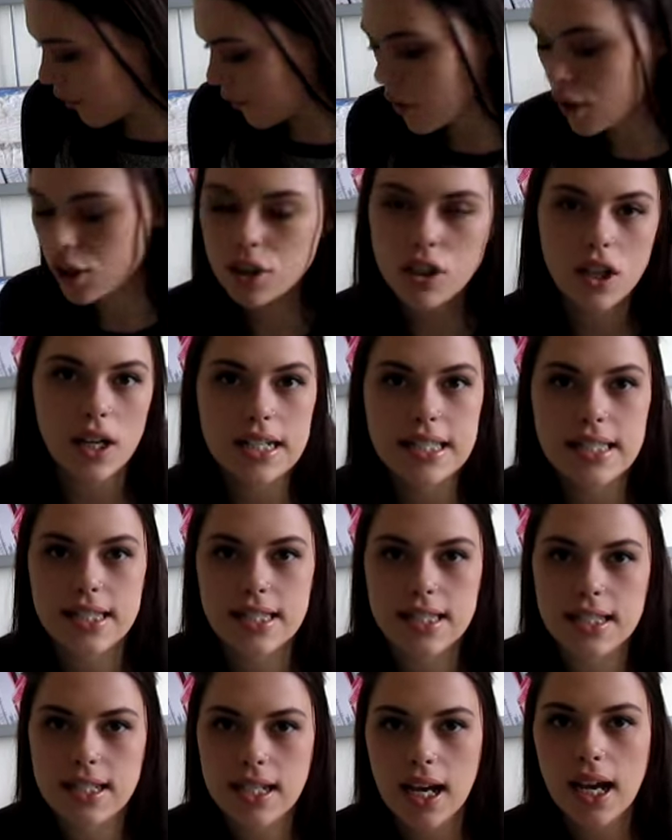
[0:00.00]
have for you
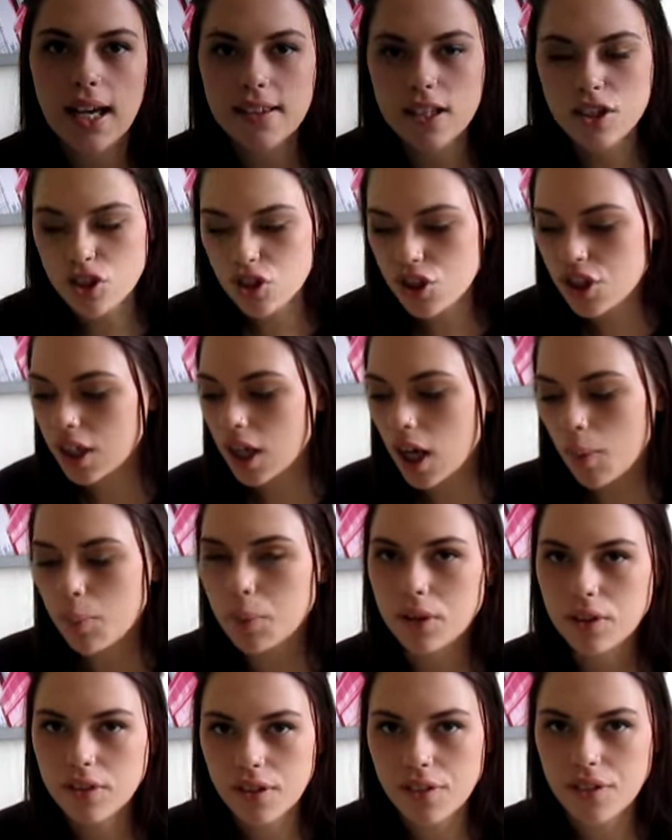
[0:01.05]
guys today. That's just a
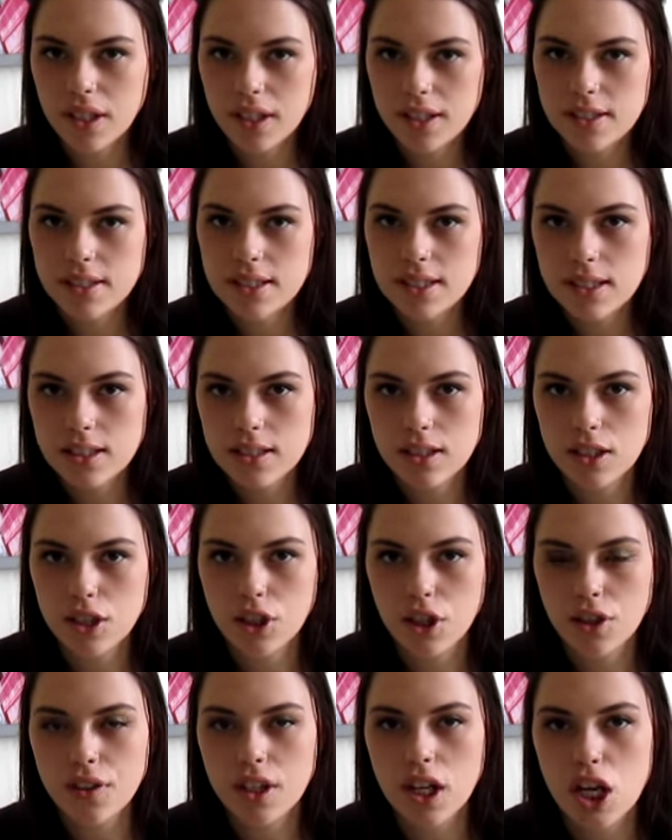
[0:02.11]
couple of the things, you
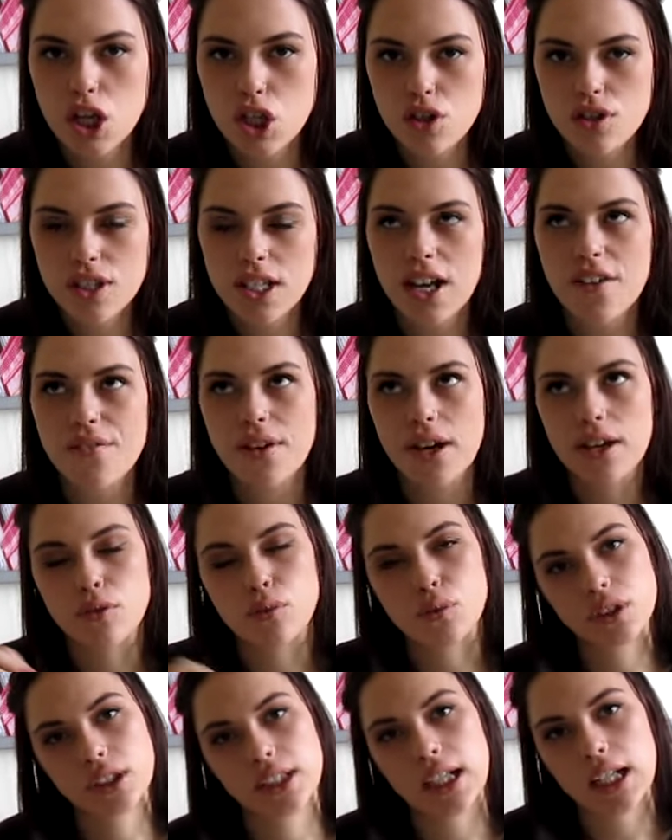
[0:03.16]
know, that I use that I
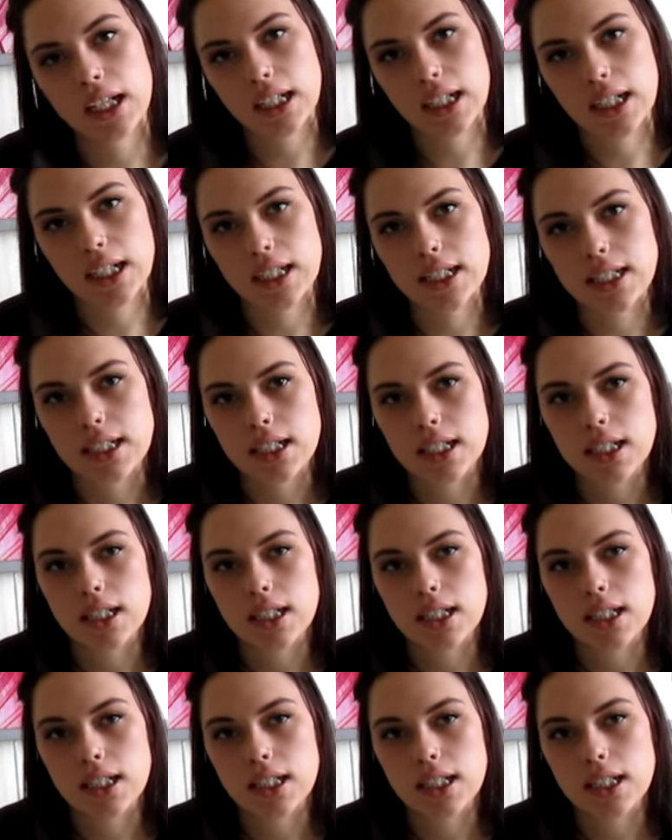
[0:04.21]
found really hard,